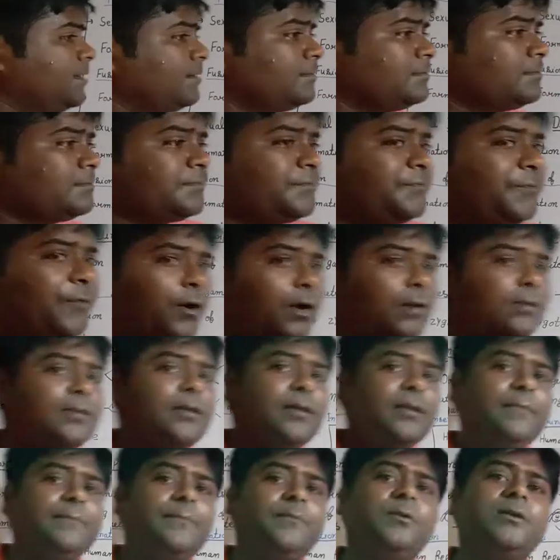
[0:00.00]
for
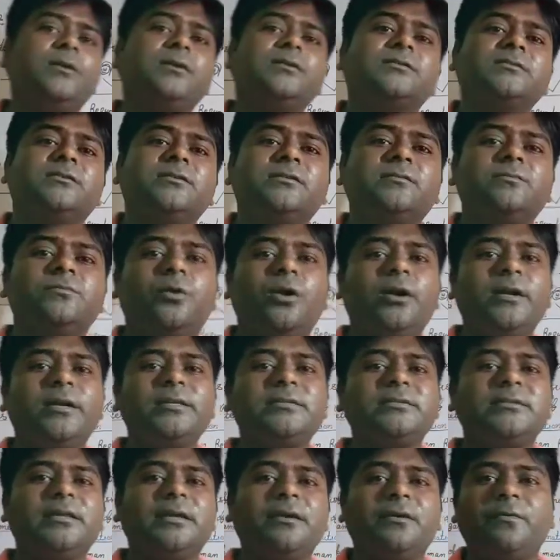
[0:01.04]
the reproduction, what
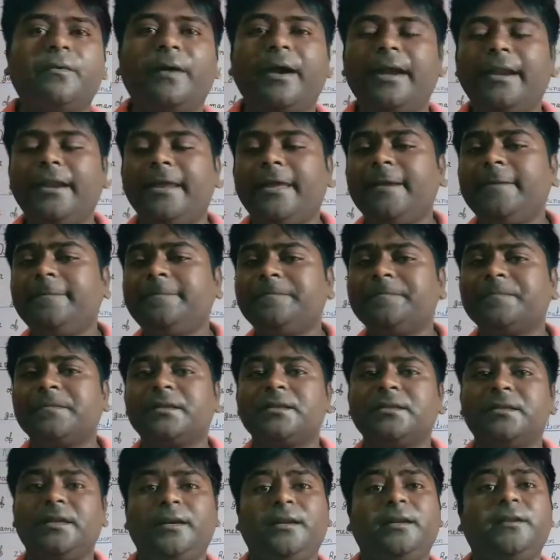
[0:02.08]
is requiring?
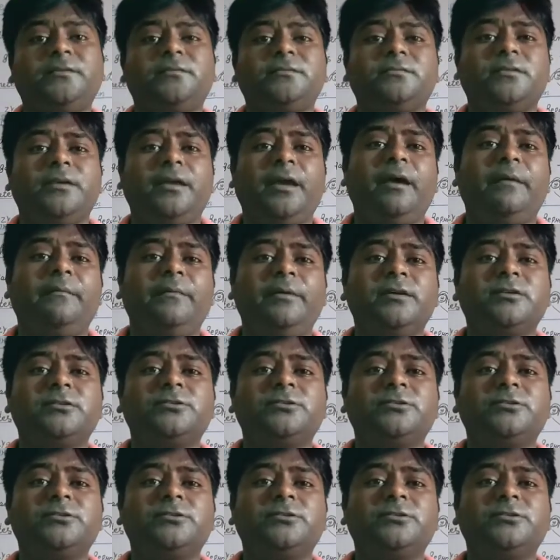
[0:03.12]
That gametes